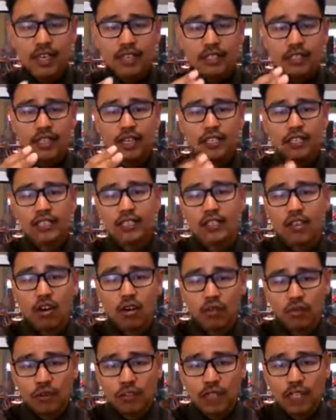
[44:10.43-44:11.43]
doesn't
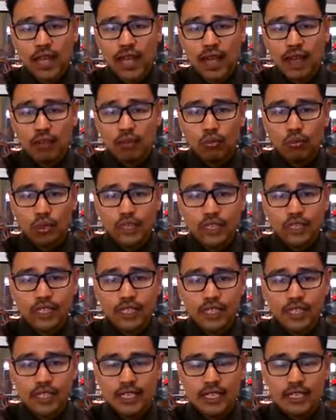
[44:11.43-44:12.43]
overlap with
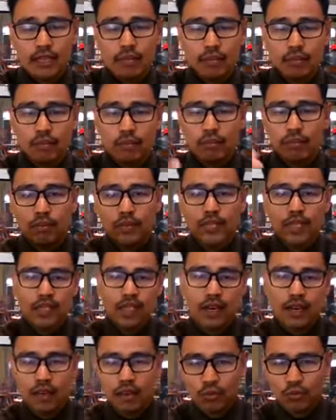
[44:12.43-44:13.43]

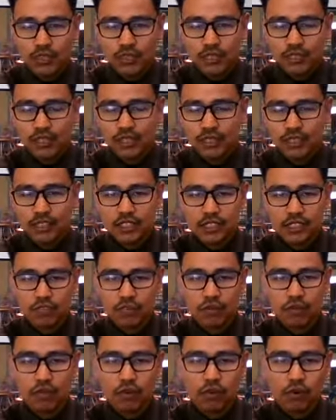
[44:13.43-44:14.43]
with another
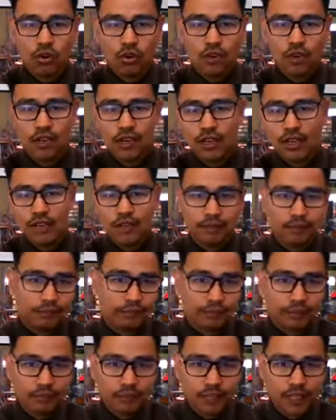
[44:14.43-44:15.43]
term for
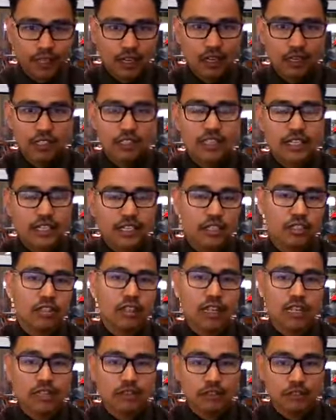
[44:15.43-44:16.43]
the college that you're
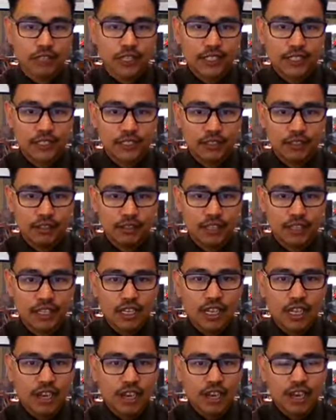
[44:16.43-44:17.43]
transferring to.
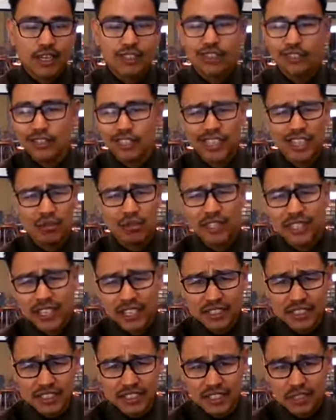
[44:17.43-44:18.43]
I don't see that with Cal
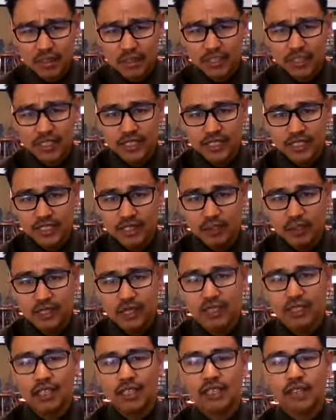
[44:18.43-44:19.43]
State San Bernardino, but a
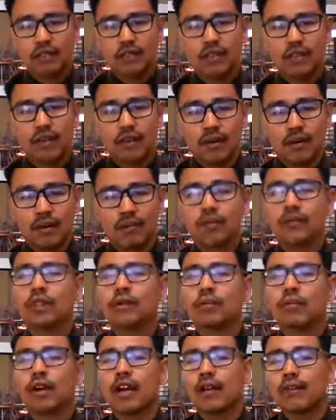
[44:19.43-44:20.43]
lot of the
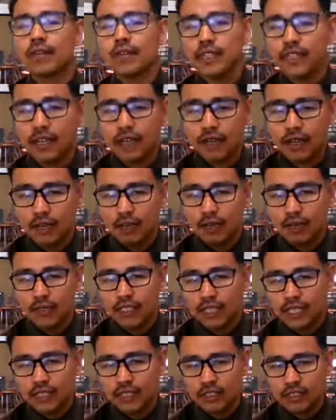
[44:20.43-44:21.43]
private
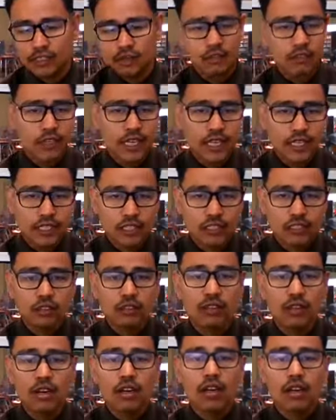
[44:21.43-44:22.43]
technical
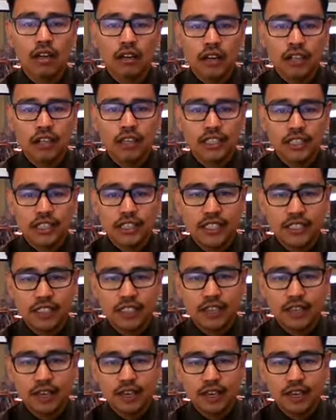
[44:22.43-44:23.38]
vocational colleges,